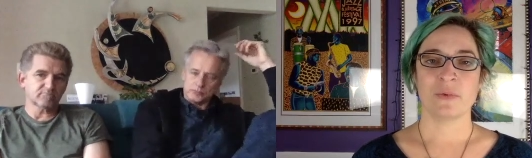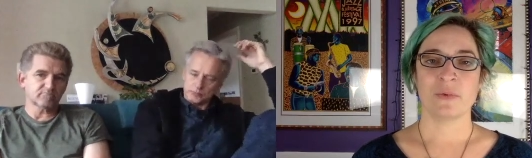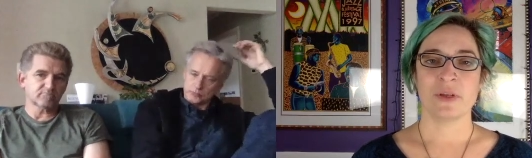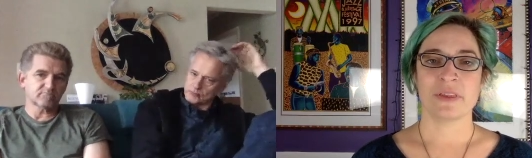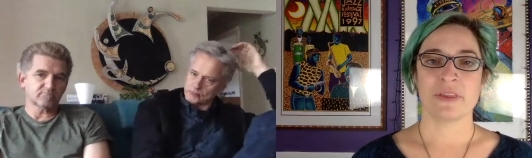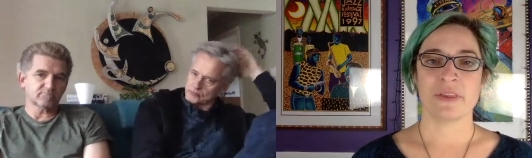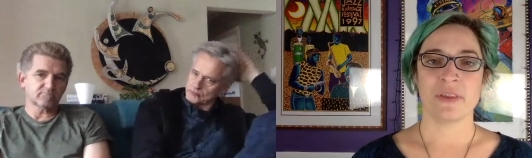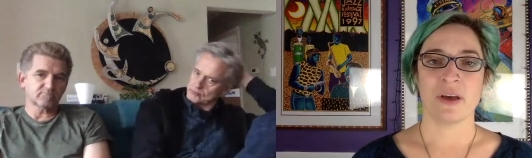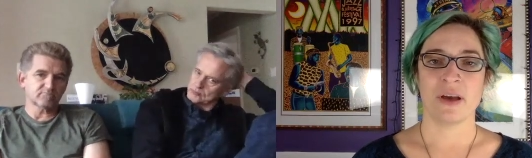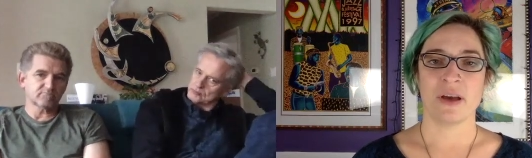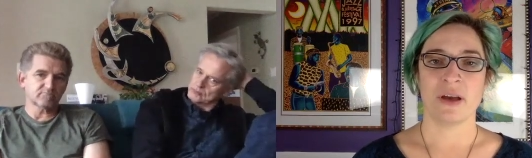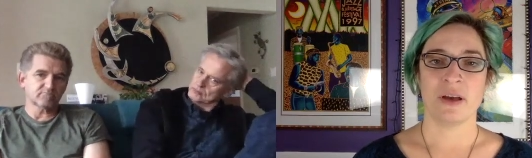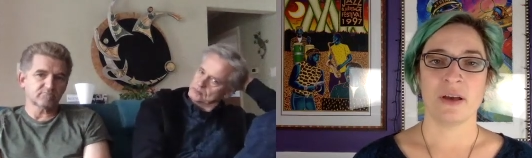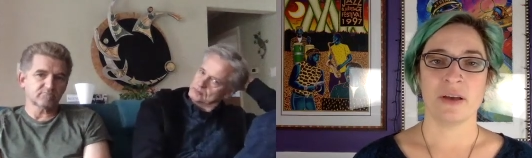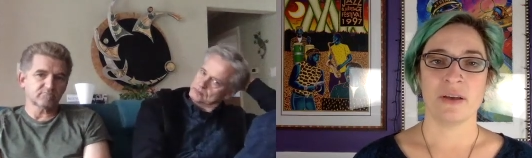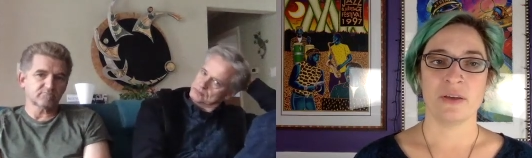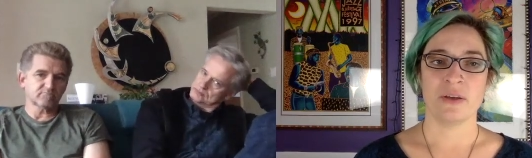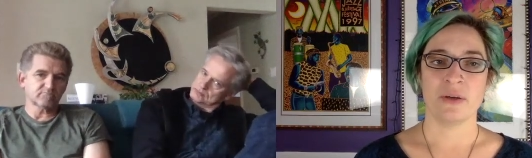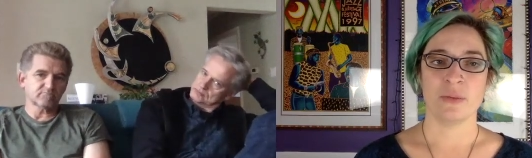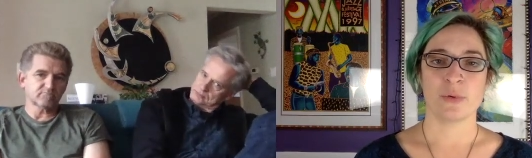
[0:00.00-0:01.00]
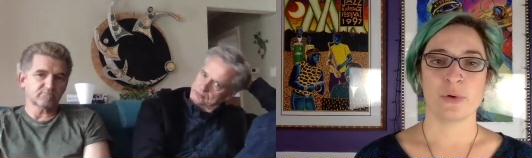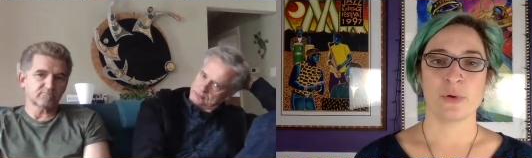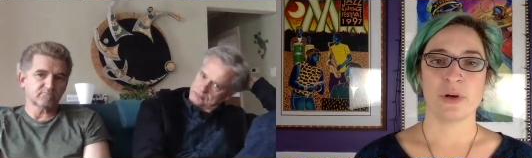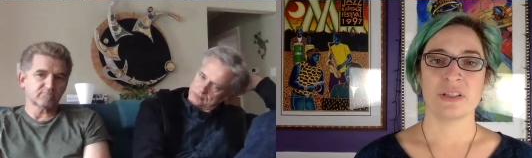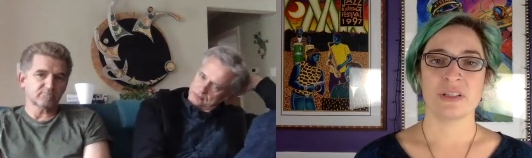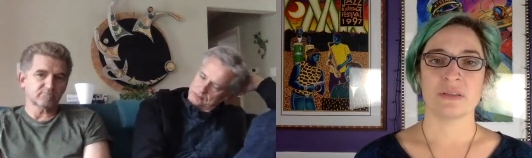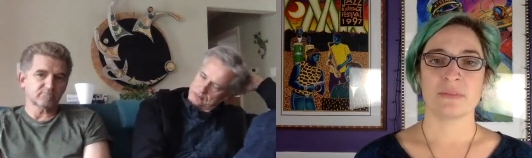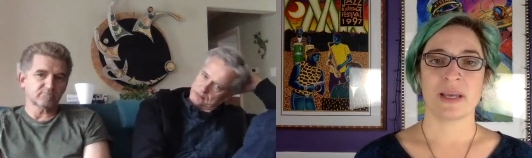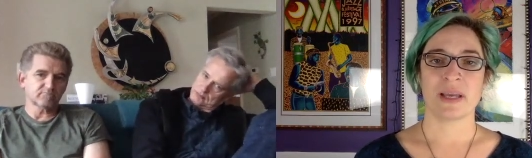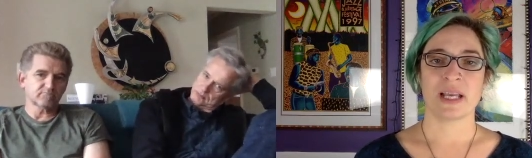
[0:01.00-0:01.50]
Speaker 1: with your
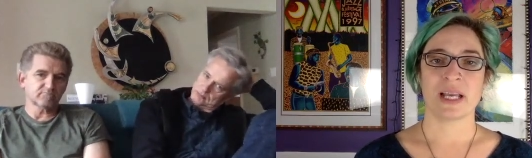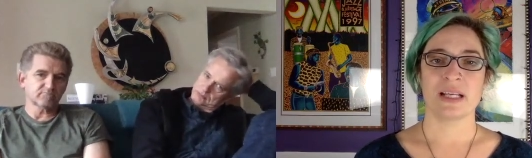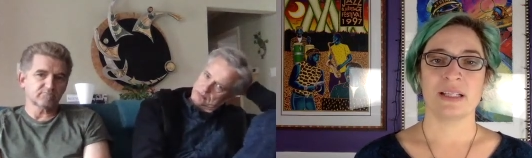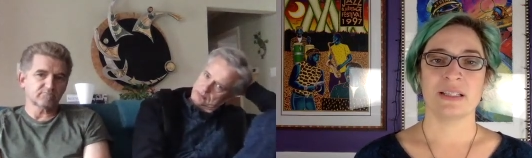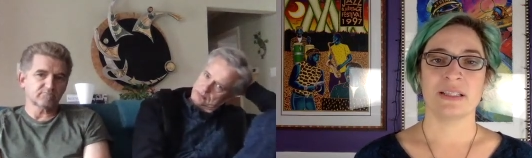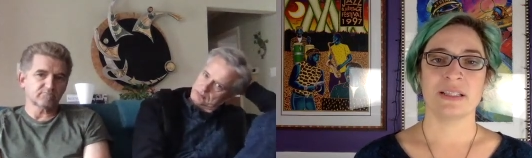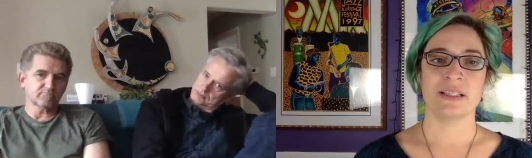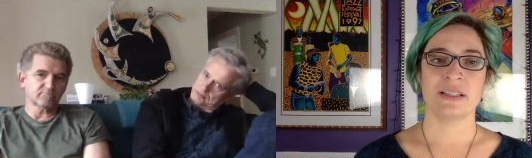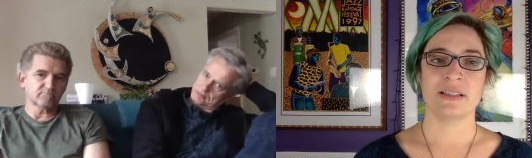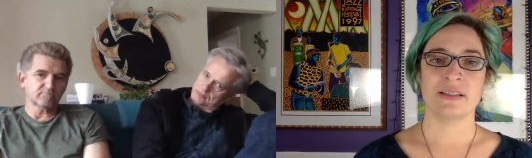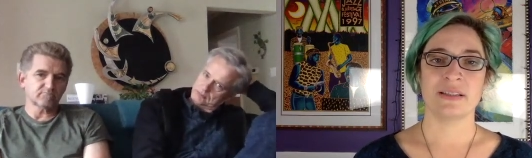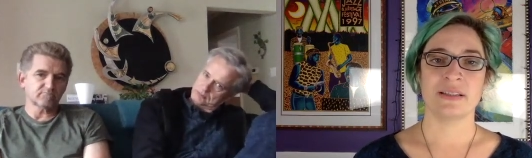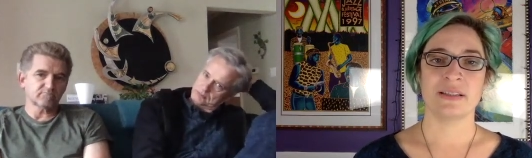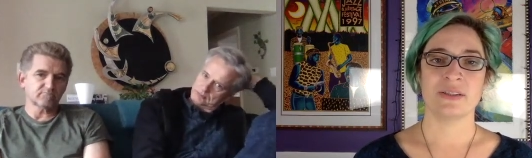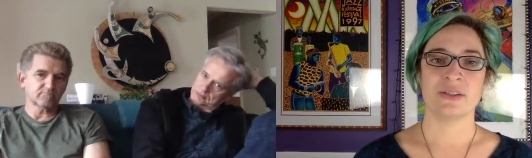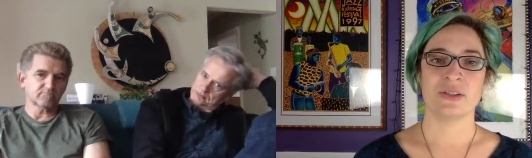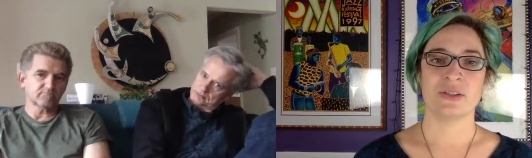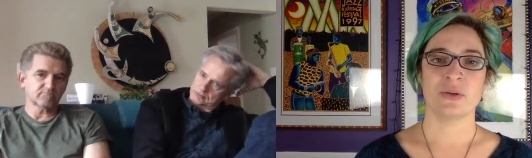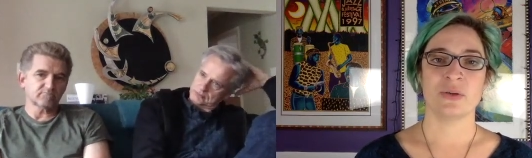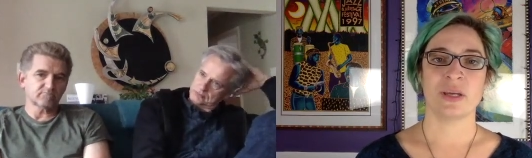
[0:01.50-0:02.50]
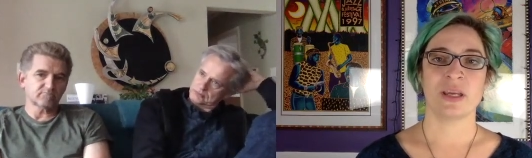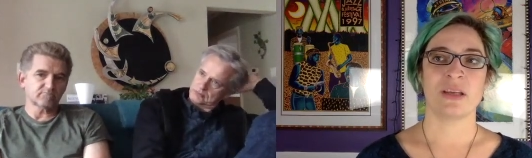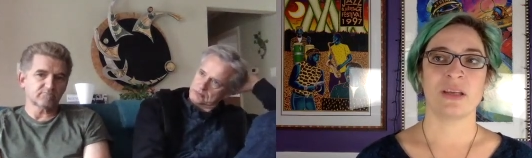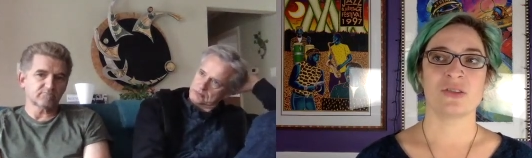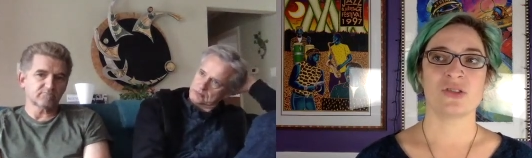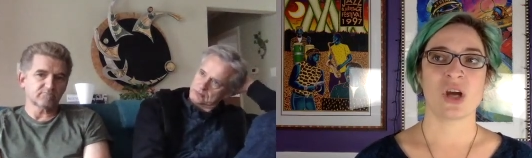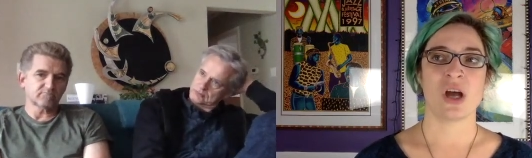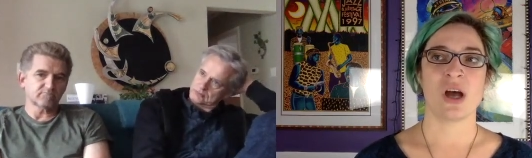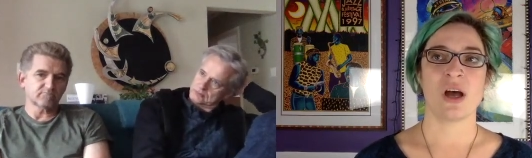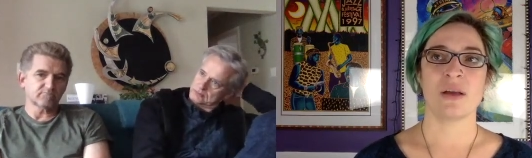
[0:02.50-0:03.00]
boys, my cousins, doing
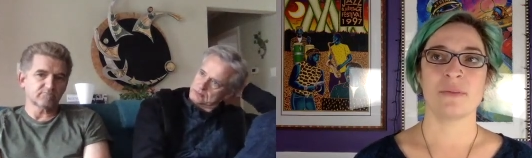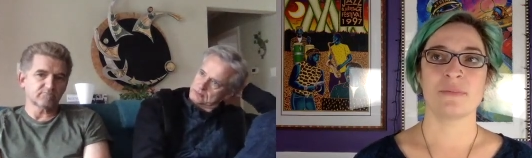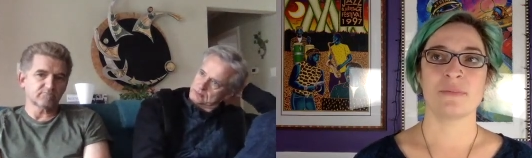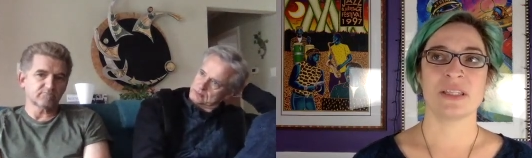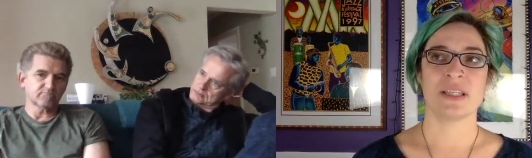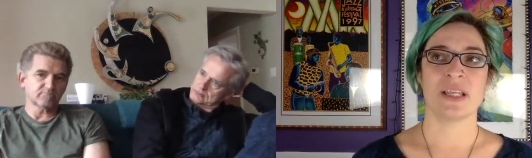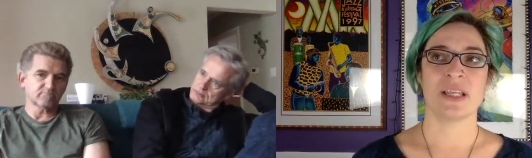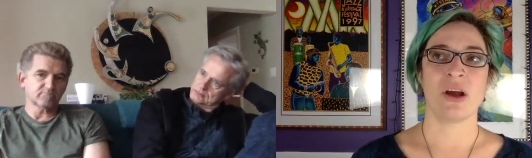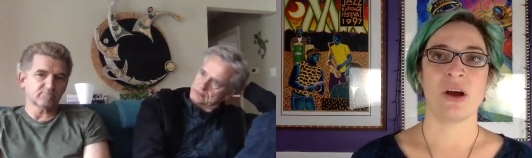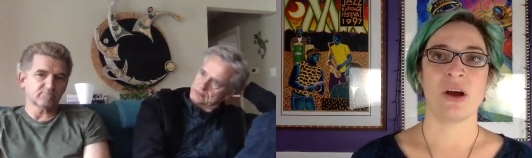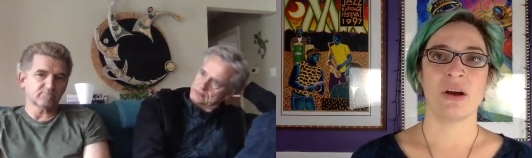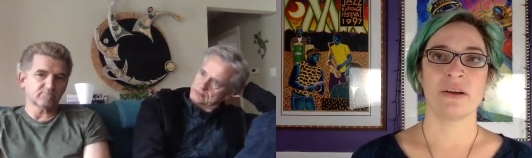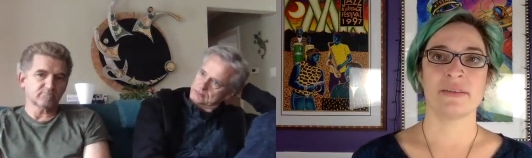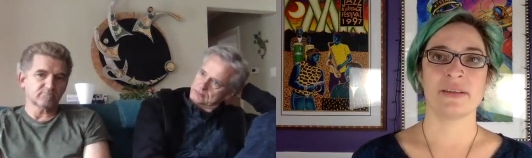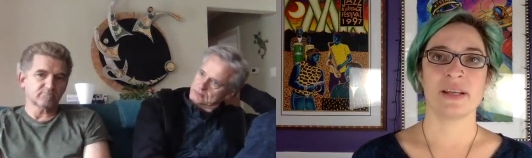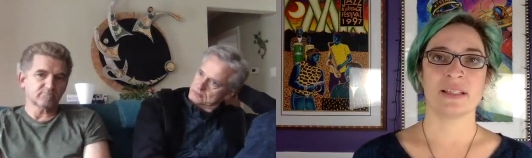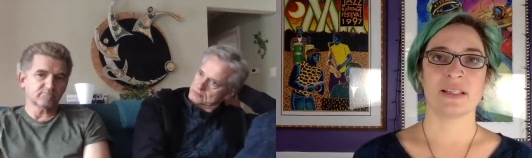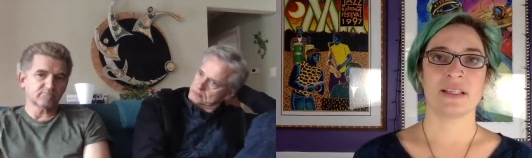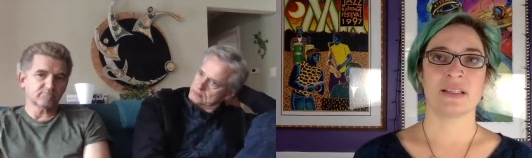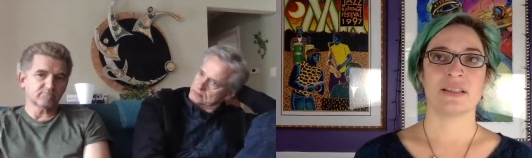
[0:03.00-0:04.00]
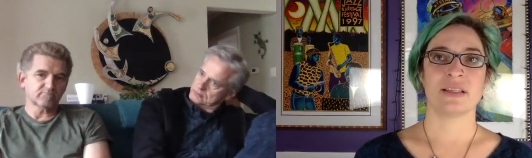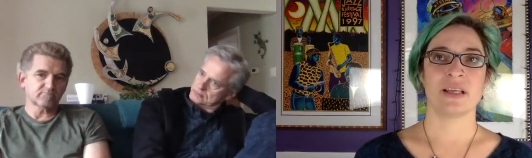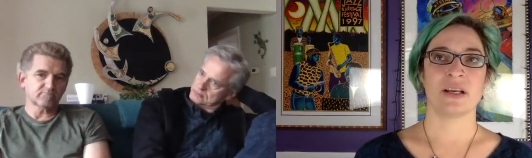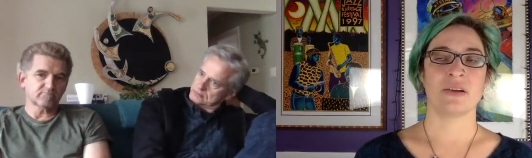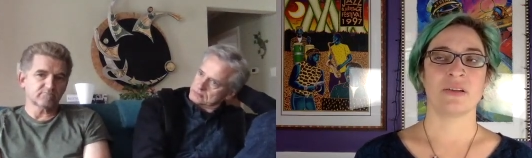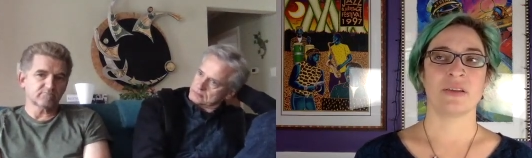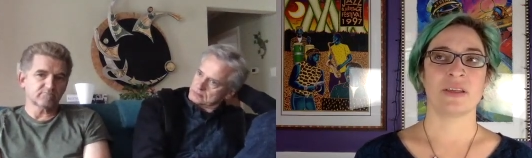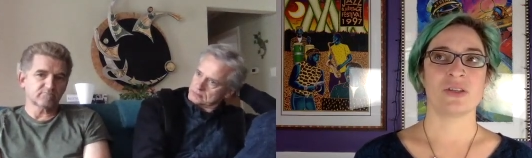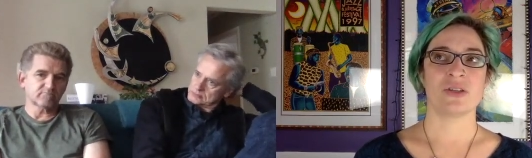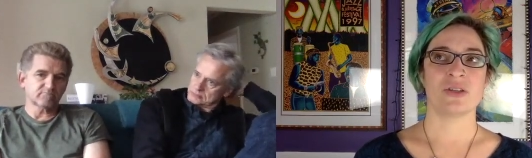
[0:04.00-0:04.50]
jobs that aren't
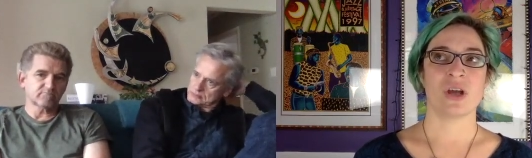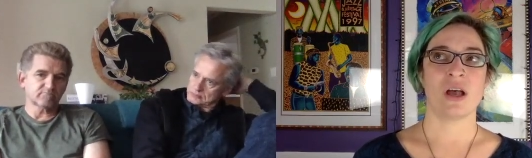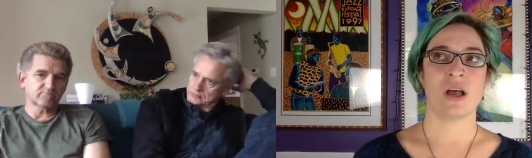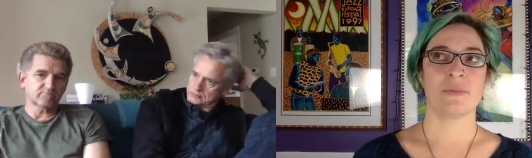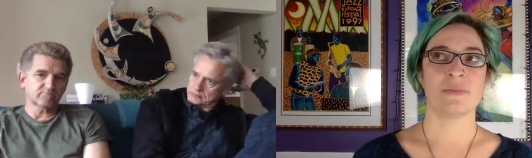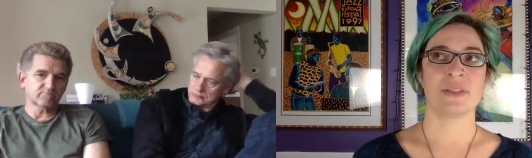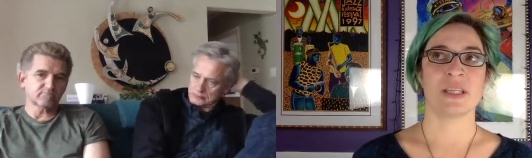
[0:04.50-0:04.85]
necessarily jobs